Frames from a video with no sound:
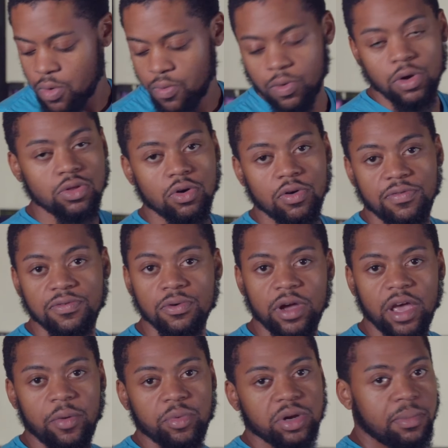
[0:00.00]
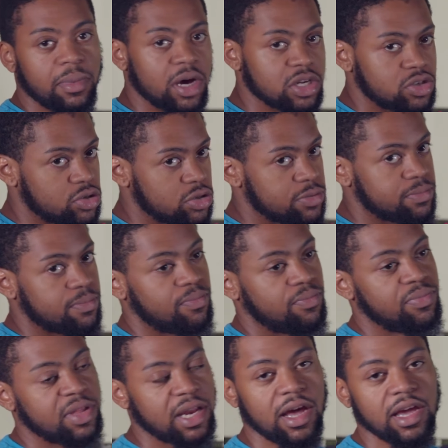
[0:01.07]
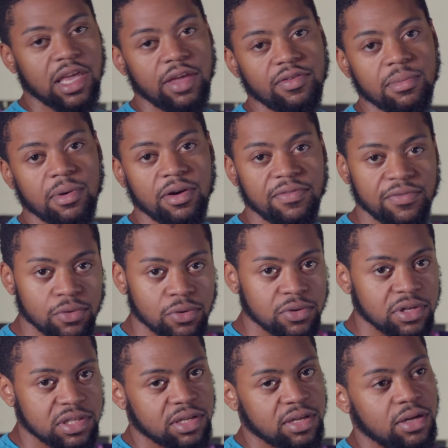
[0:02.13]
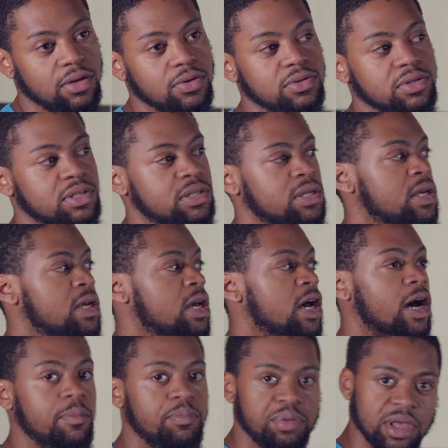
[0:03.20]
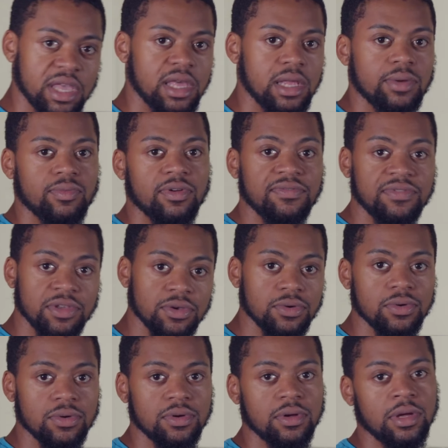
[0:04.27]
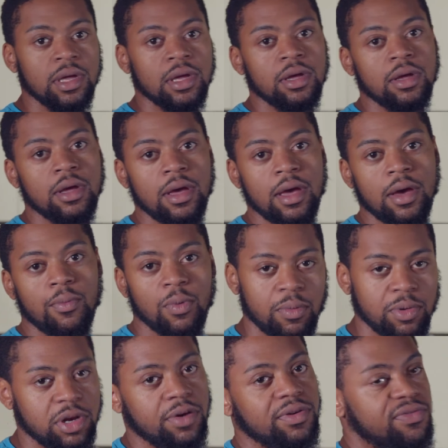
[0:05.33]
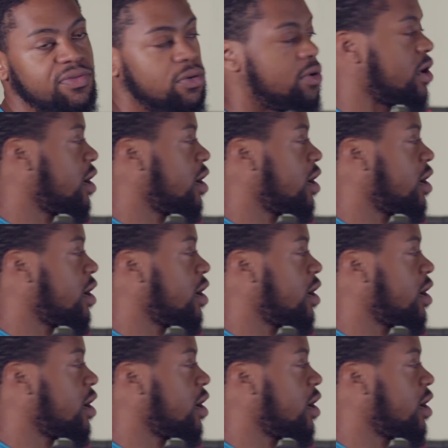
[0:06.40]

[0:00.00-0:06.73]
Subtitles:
we're gonna throw a full game with the mantra, and then I'll give you my full disclosed opinion review when we're done with the full